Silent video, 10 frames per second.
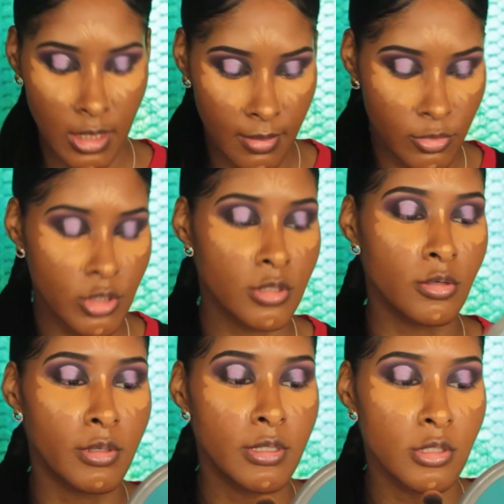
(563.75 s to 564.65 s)
and I'm just
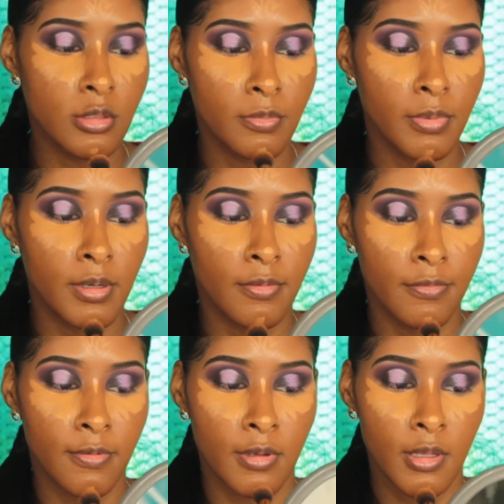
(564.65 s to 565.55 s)
going to buff
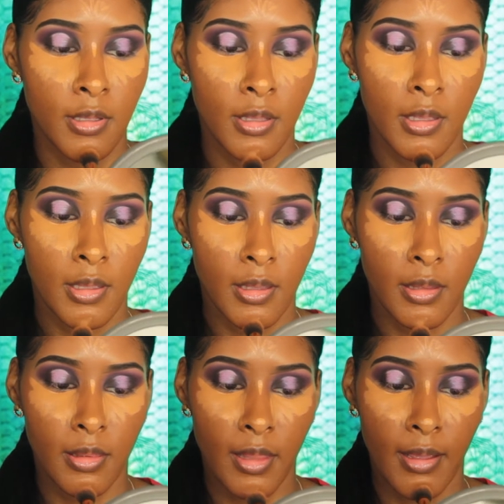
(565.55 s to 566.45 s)

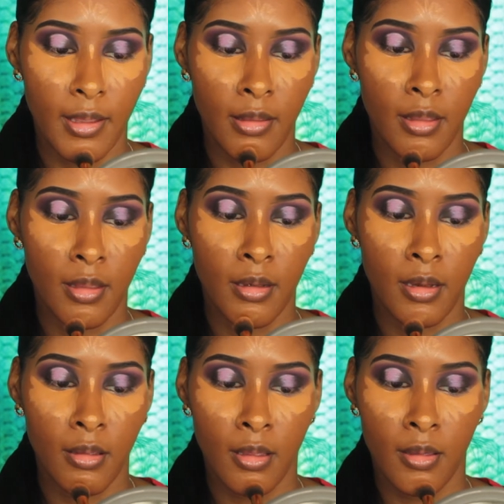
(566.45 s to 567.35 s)
that
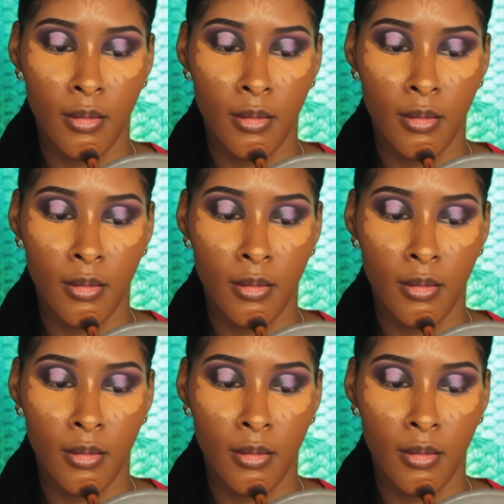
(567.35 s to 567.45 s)
in.